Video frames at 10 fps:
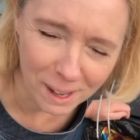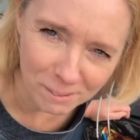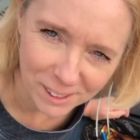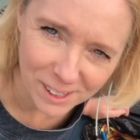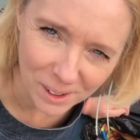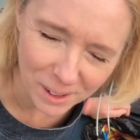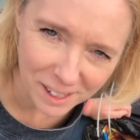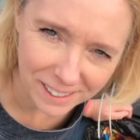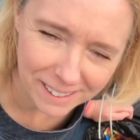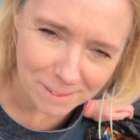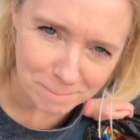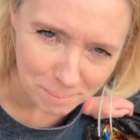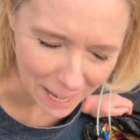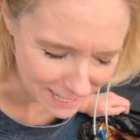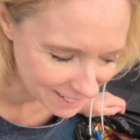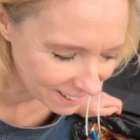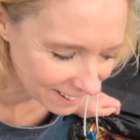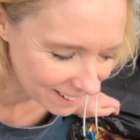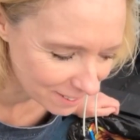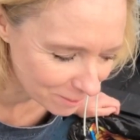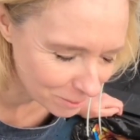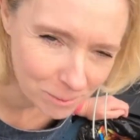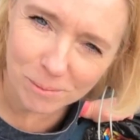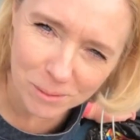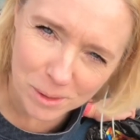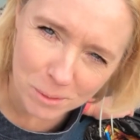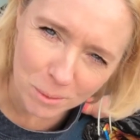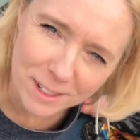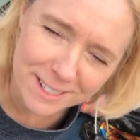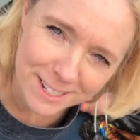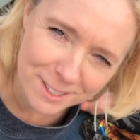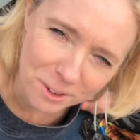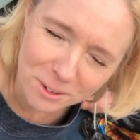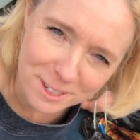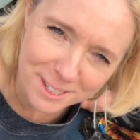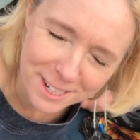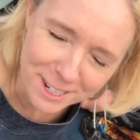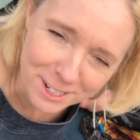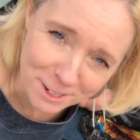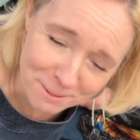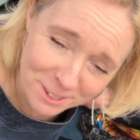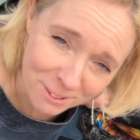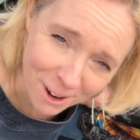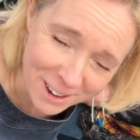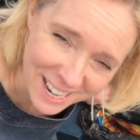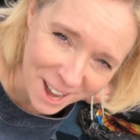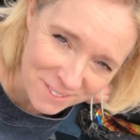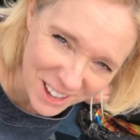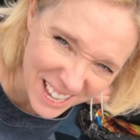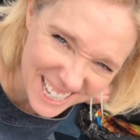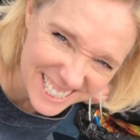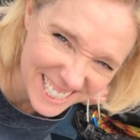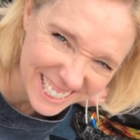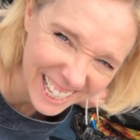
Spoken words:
it will look better once it's got nasturtiums growing up it.